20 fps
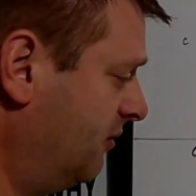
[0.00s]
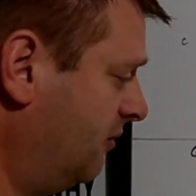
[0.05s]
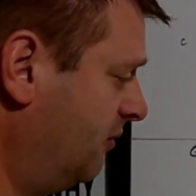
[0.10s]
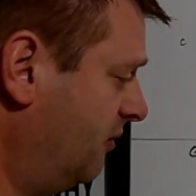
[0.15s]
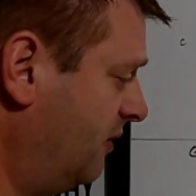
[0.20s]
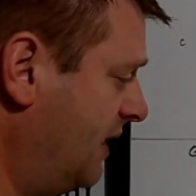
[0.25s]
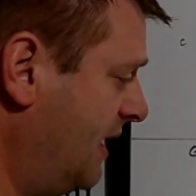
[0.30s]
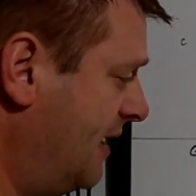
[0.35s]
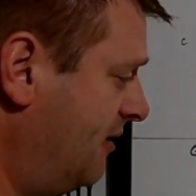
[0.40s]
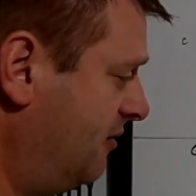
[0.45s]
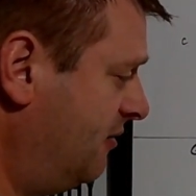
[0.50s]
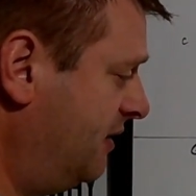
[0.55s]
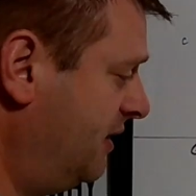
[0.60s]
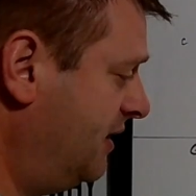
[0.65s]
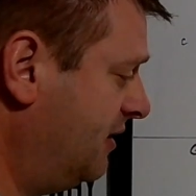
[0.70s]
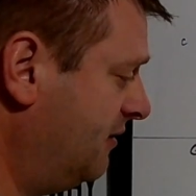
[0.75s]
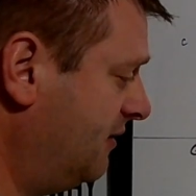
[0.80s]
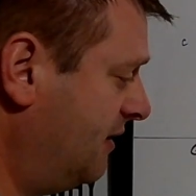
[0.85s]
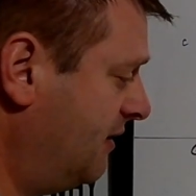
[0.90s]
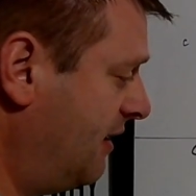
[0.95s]
Now we
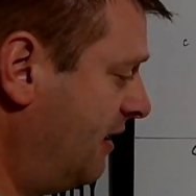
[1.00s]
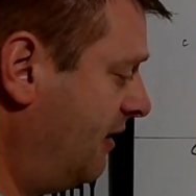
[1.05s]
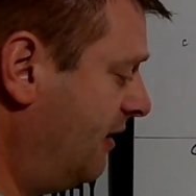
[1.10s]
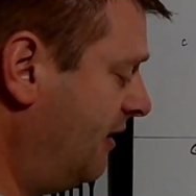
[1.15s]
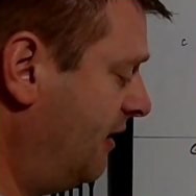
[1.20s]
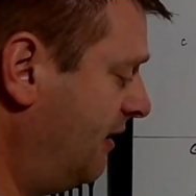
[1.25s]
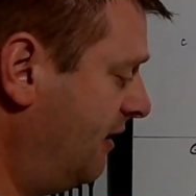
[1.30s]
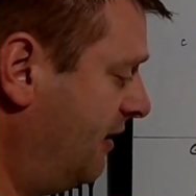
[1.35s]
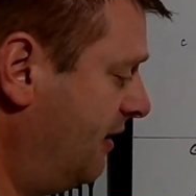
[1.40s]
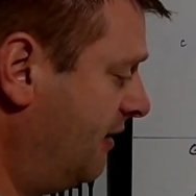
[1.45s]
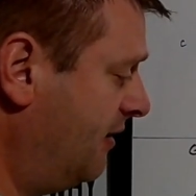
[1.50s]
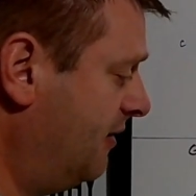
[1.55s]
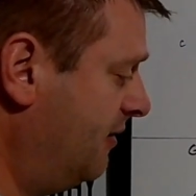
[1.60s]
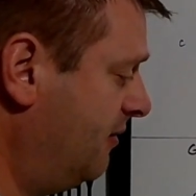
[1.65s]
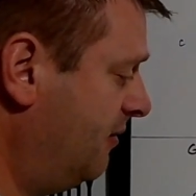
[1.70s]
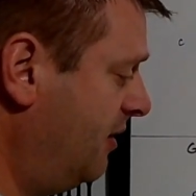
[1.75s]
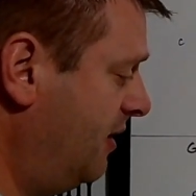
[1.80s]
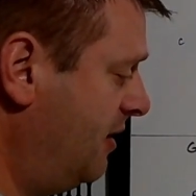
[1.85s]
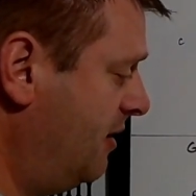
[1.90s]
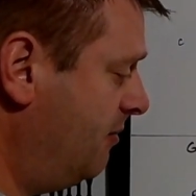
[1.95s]
can
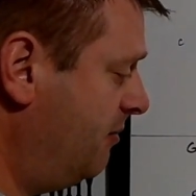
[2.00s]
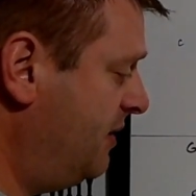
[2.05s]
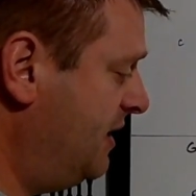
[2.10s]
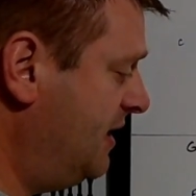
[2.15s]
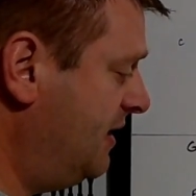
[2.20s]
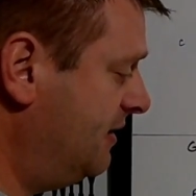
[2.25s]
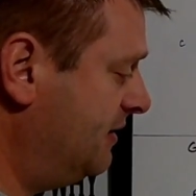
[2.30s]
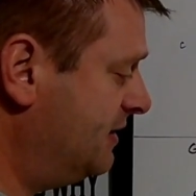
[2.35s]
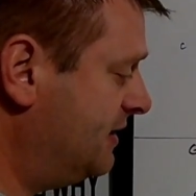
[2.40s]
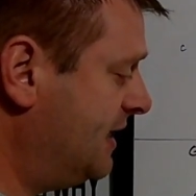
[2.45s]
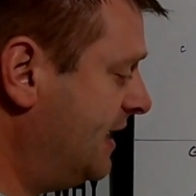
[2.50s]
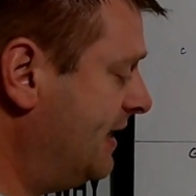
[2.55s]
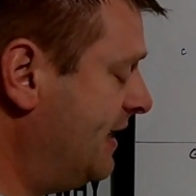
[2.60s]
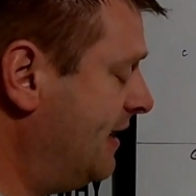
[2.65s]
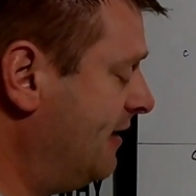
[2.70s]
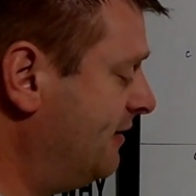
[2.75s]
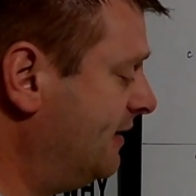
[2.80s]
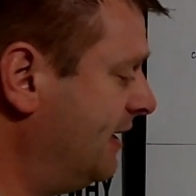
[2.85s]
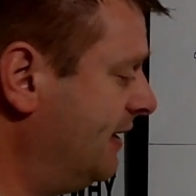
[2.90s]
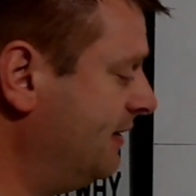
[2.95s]
be inside
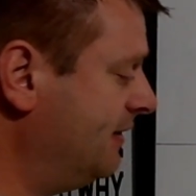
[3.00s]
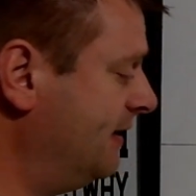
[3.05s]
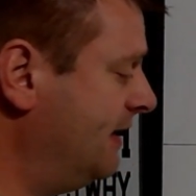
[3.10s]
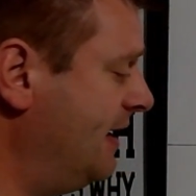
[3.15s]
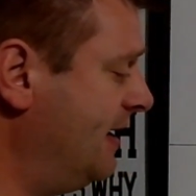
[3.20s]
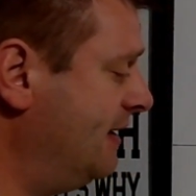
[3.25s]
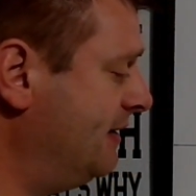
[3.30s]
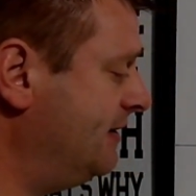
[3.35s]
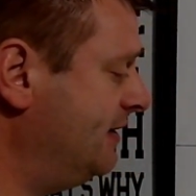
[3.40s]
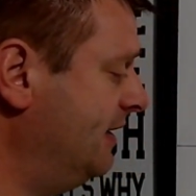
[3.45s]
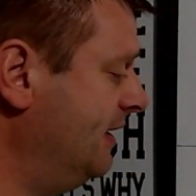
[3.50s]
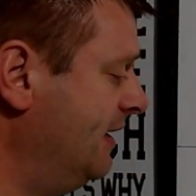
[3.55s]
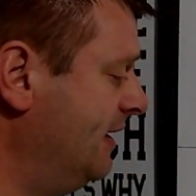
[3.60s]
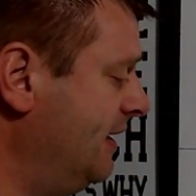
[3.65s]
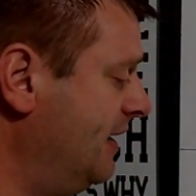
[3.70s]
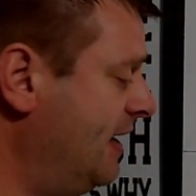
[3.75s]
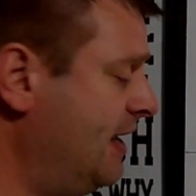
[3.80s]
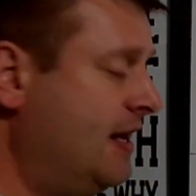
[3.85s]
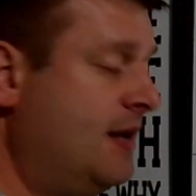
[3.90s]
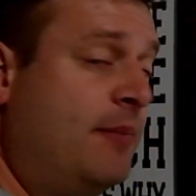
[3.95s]
out on that
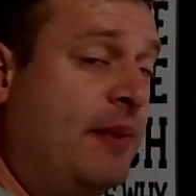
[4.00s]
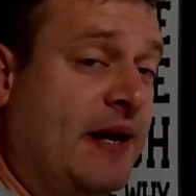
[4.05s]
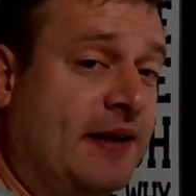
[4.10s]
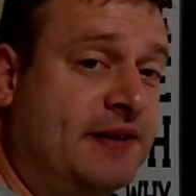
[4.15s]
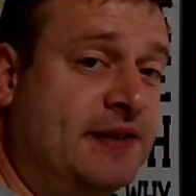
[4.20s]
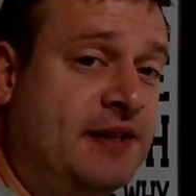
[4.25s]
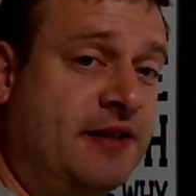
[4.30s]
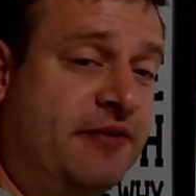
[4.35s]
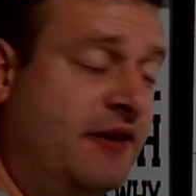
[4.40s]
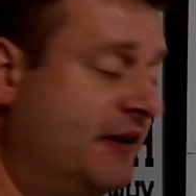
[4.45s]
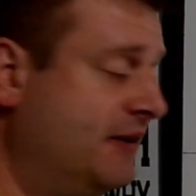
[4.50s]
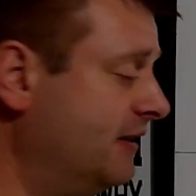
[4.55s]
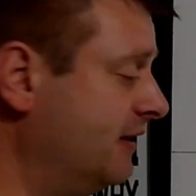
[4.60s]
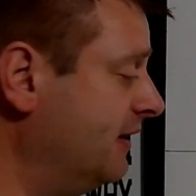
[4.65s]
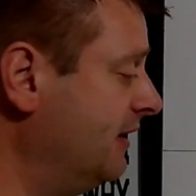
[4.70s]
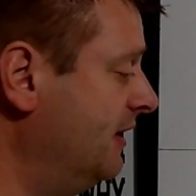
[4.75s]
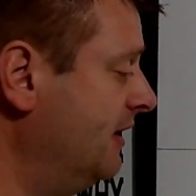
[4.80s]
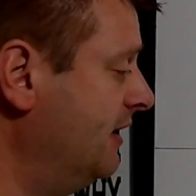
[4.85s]
apex defender.